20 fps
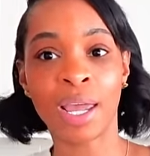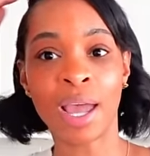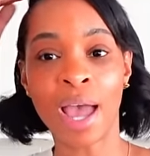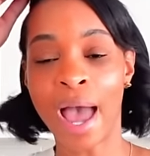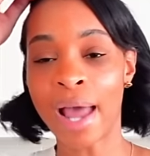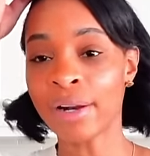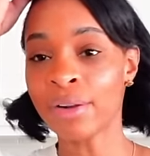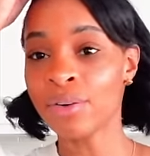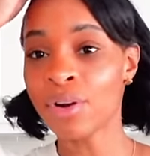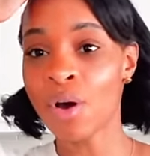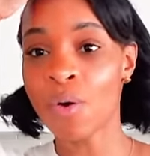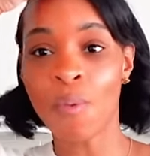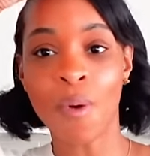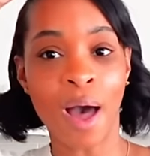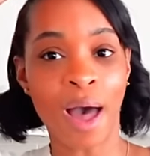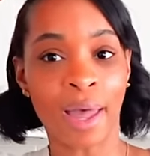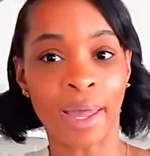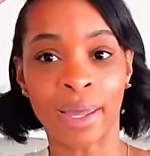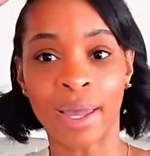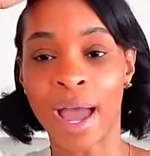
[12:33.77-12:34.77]
I don't know
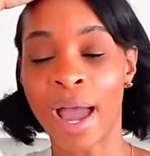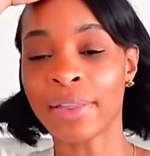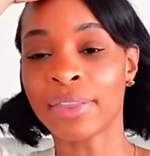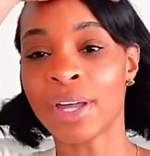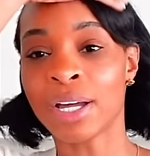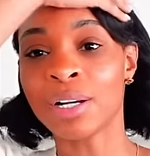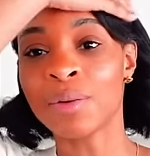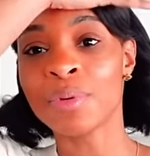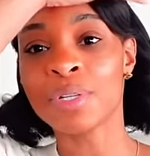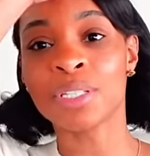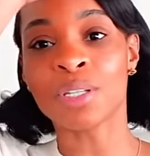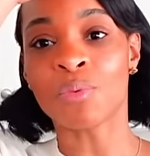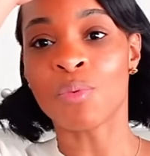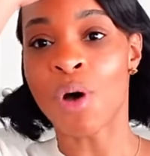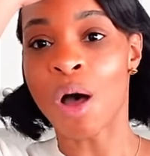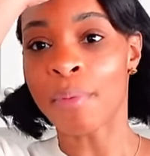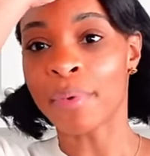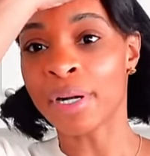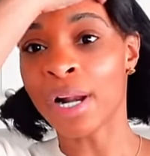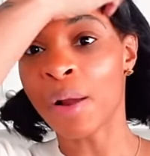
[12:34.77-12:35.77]
why. I thought it was the
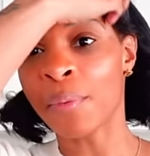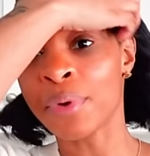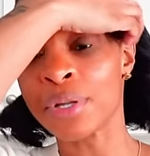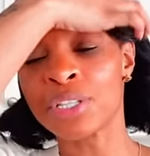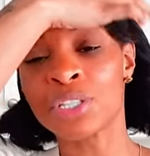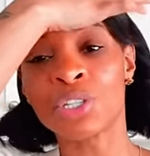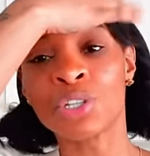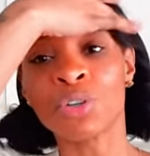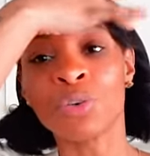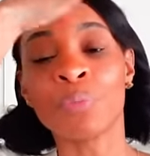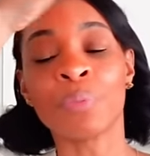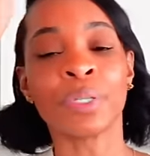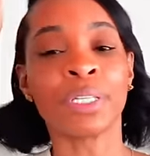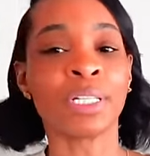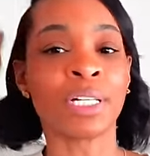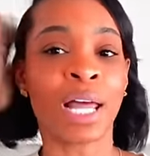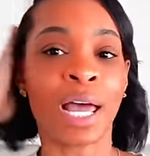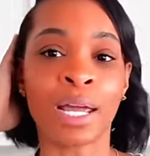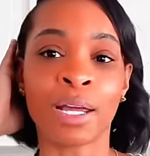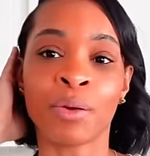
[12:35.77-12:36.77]
Walmart I went to, but
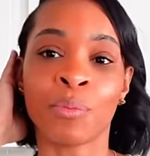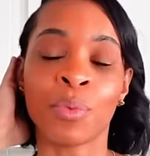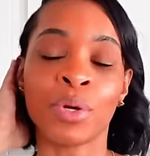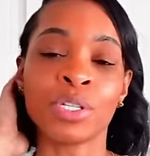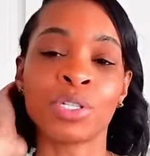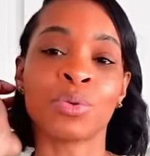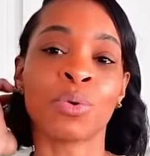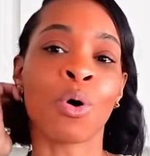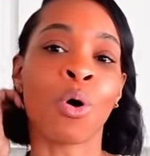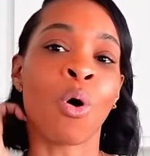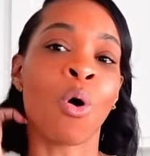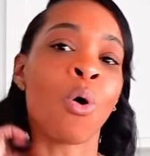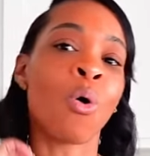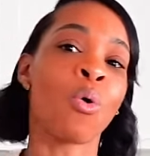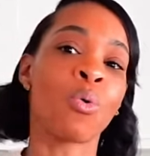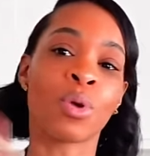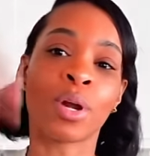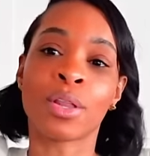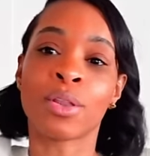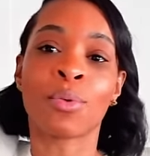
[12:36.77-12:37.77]
then I went to a
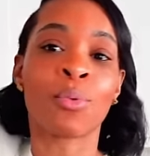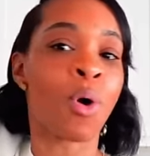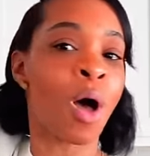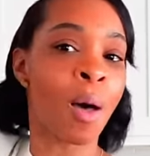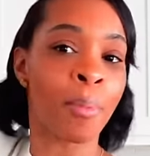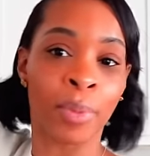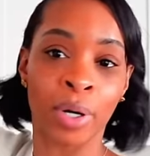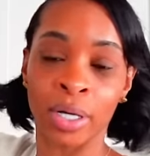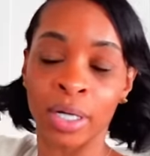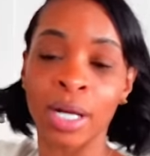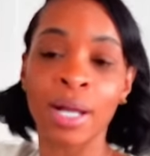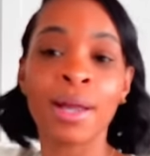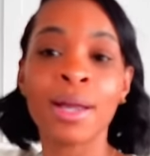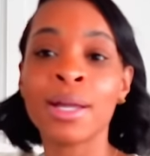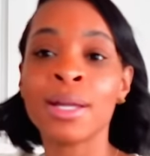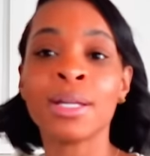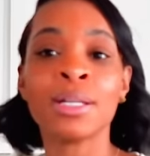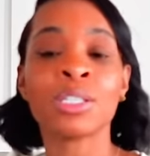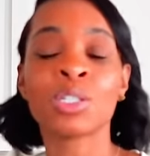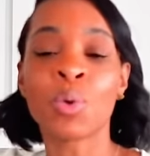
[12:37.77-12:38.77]
whole nother Walmart
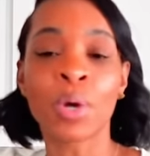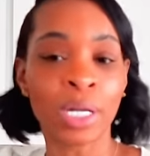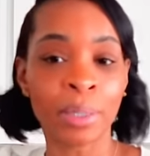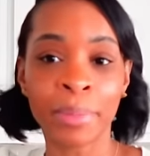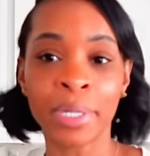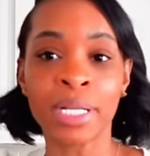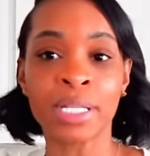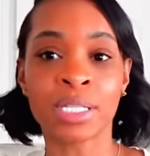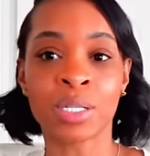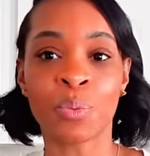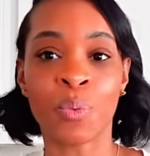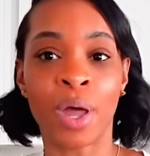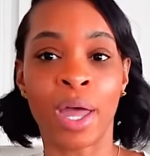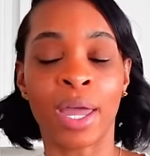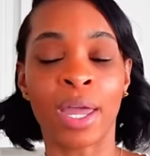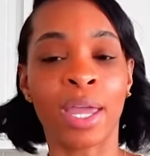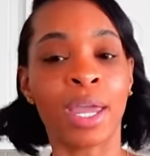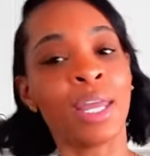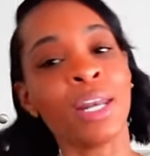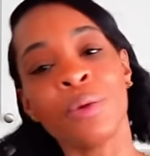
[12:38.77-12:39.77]
20 minutes
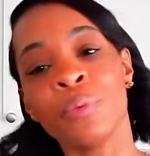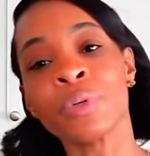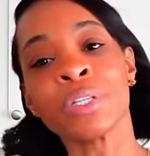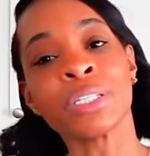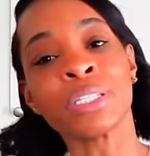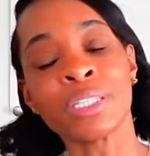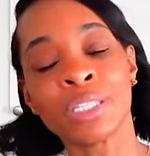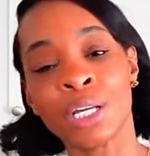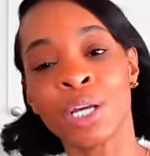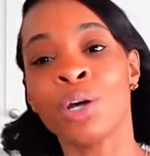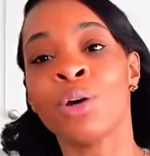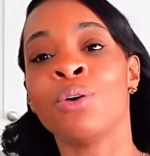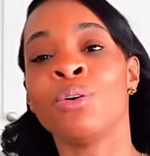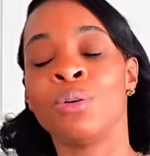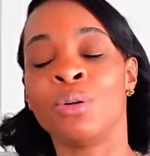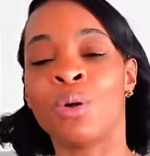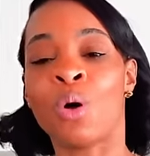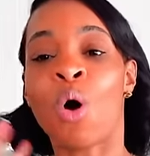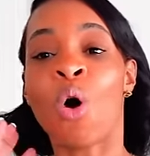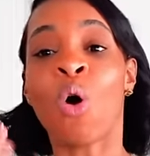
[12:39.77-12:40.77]
away, and it was
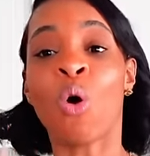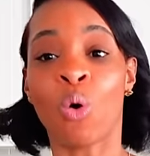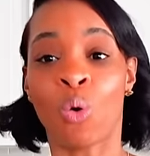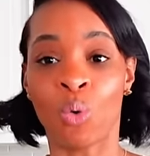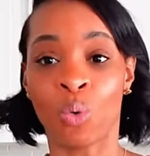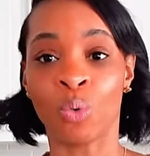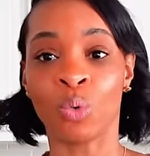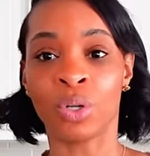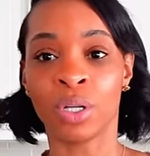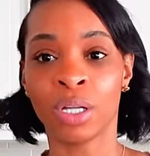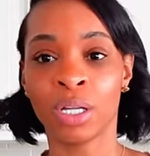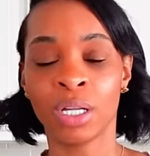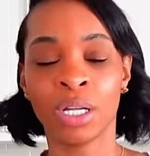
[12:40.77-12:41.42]
still old.